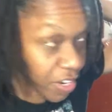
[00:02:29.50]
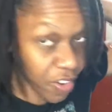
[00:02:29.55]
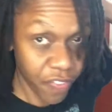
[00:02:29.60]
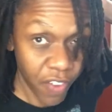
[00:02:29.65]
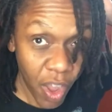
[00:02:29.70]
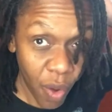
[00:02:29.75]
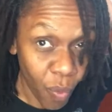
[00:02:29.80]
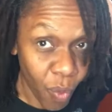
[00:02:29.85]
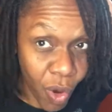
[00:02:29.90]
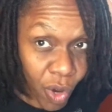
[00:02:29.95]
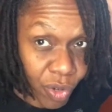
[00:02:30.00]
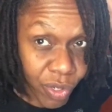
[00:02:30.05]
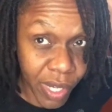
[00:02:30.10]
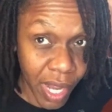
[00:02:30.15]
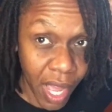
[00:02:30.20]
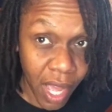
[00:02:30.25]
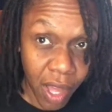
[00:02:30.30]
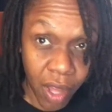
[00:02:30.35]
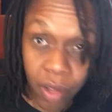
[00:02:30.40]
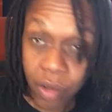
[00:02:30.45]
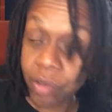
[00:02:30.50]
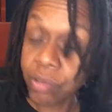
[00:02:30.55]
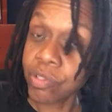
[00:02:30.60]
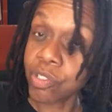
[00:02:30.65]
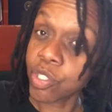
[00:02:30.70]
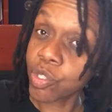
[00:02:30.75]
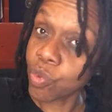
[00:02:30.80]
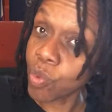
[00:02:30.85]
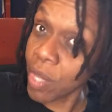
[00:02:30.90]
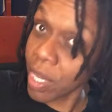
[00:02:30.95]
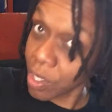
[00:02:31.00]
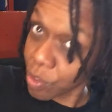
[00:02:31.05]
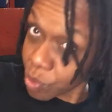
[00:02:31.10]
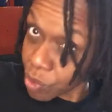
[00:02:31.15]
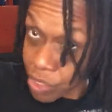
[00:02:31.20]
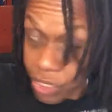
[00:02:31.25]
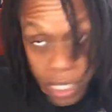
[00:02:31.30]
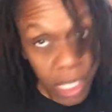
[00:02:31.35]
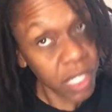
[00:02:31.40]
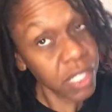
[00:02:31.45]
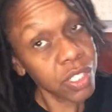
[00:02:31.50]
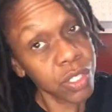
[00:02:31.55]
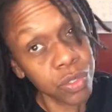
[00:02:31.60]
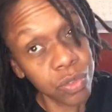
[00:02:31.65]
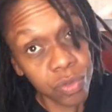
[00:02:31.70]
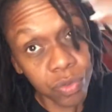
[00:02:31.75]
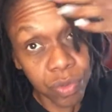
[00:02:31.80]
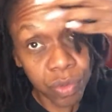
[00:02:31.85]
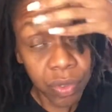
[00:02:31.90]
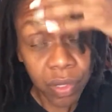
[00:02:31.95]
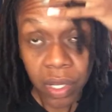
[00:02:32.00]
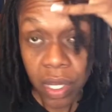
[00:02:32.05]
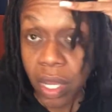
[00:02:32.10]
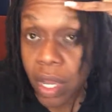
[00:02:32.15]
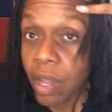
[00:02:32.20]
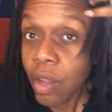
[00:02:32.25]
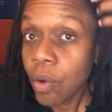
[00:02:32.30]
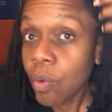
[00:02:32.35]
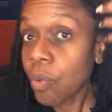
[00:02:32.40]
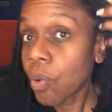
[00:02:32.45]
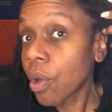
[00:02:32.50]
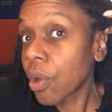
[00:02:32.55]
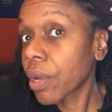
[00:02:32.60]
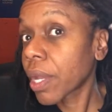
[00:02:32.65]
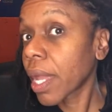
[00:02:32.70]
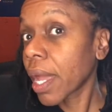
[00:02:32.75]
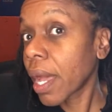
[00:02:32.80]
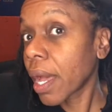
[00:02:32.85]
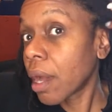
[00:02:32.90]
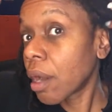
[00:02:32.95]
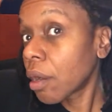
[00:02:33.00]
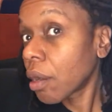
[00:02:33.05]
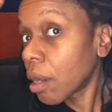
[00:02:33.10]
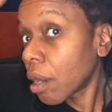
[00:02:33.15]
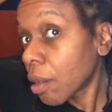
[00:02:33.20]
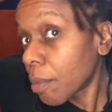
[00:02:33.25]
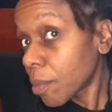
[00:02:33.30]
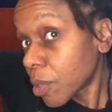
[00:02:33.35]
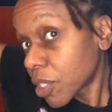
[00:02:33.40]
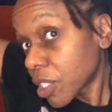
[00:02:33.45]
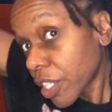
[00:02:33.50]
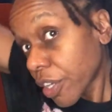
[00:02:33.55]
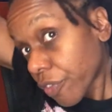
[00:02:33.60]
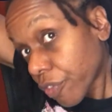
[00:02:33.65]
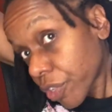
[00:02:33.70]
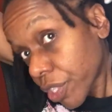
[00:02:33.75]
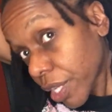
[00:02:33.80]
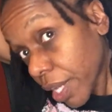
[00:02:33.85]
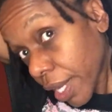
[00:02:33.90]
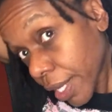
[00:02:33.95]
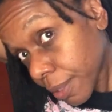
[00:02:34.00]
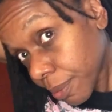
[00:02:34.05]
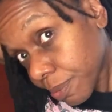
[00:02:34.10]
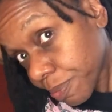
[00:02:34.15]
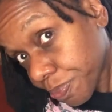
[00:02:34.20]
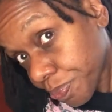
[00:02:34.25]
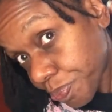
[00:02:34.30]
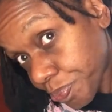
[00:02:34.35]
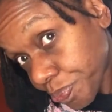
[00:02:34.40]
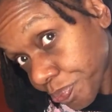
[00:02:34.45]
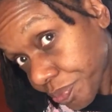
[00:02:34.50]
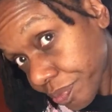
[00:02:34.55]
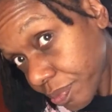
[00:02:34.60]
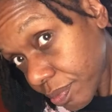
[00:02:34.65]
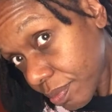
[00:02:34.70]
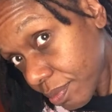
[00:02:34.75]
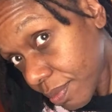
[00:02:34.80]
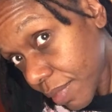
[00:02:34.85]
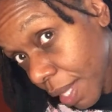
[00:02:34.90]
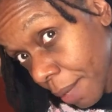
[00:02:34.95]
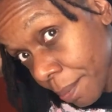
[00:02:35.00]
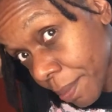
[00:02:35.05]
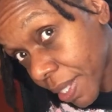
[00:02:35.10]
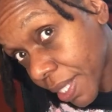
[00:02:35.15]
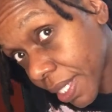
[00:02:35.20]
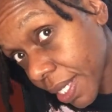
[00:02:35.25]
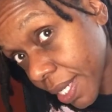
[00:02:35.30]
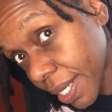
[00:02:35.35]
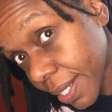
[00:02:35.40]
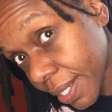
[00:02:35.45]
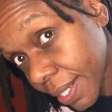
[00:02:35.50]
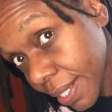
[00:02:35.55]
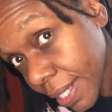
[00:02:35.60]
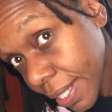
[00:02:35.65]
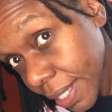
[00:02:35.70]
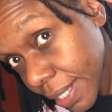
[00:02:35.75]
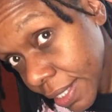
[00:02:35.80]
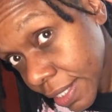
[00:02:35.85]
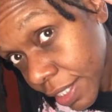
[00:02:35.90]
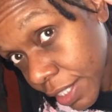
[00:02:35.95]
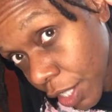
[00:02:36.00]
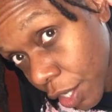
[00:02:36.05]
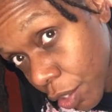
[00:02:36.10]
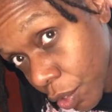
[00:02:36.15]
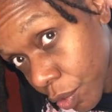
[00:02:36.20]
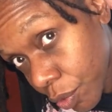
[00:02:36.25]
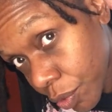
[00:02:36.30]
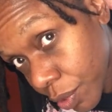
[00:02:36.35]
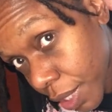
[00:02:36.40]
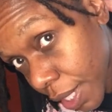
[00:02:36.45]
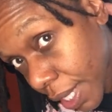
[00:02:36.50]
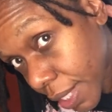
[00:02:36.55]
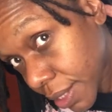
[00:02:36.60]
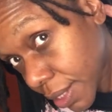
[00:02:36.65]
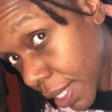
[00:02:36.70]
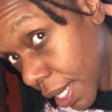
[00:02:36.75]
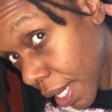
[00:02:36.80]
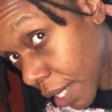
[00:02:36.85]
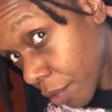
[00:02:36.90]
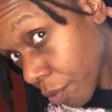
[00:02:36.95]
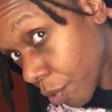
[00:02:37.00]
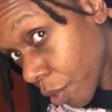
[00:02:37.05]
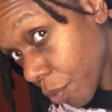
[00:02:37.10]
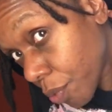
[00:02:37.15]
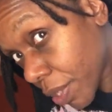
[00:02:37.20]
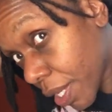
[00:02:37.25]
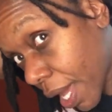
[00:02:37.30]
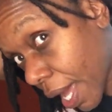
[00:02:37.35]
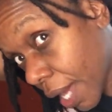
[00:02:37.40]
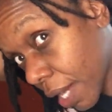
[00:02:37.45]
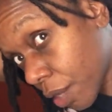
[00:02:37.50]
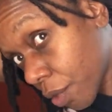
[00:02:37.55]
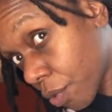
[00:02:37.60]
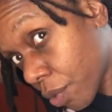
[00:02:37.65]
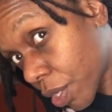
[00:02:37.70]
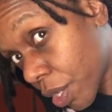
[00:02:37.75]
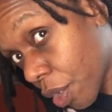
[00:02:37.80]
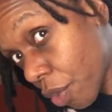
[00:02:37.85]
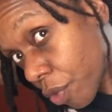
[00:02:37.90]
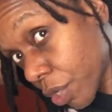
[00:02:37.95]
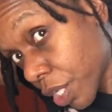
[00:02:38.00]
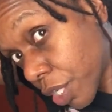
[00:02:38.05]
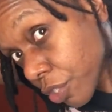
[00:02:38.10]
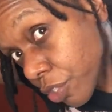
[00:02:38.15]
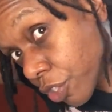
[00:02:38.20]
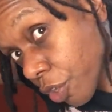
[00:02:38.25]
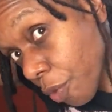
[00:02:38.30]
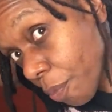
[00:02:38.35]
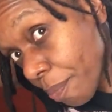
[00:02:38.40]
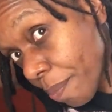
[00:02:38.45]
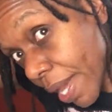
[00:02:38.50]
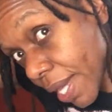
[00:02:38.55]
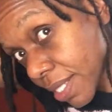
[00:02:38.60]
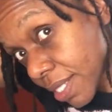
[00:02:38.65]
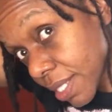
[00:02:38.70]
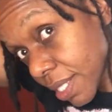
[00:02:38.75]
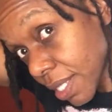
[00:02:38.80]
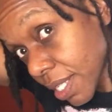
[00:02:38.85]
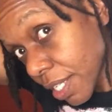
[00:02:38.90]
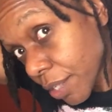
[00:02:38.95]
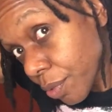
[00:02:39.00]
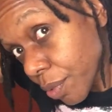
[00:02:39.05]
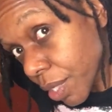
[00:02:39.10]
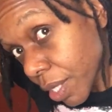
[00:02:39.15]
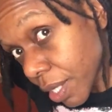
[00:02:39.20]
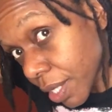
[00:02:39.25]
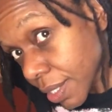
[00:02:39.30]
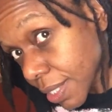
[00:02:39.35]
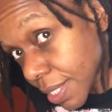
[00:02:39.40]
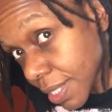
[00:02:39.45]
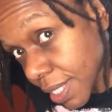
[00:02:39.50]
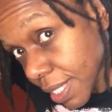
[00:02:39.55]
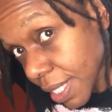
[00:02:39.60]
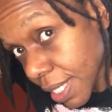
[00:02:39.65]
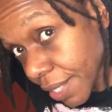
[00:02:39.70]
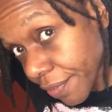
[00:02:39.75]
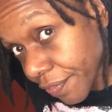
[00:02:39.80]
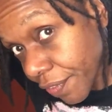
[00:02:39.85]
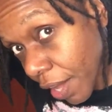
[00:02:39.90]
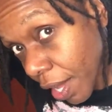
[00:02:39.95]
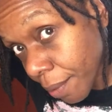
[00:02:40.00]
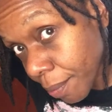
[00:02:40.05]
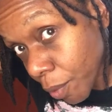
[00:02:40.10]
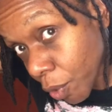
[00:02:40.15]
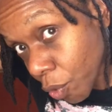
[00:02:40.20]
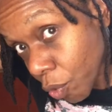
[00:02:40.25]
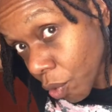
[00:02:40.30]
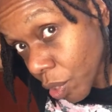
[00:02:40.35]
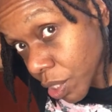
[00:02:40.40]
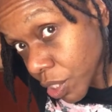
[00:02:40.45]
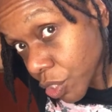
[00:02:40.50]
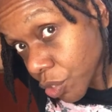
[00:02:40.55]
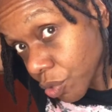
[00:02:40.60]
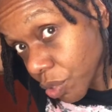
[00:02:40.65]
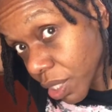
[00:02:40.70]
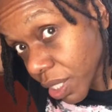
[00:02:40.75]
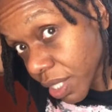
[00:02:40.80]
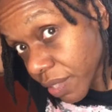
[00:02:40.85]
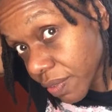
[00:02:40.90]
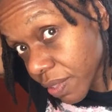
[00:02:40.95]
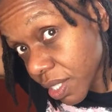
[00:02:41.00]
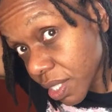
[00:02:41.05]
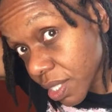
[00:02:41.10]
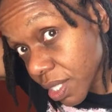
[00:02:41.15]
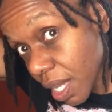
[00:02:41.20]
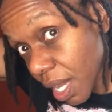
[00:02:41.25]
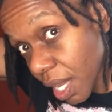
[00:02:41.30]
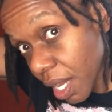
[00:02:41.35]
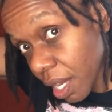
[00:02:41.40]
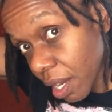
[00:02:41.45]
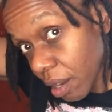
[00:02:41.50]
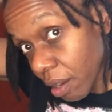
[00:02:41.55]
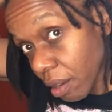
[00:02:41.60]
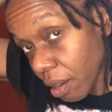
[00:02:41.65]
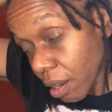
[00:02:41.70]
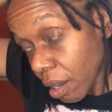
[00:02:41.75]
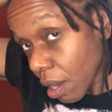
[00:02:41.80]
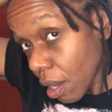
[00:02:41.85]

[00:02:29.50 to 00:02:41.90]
if I worked out and sweat, which I do work out almost every day. But yeah, so that's kind of what we got going on here. So basically we're going to see if I'm going to leave this hair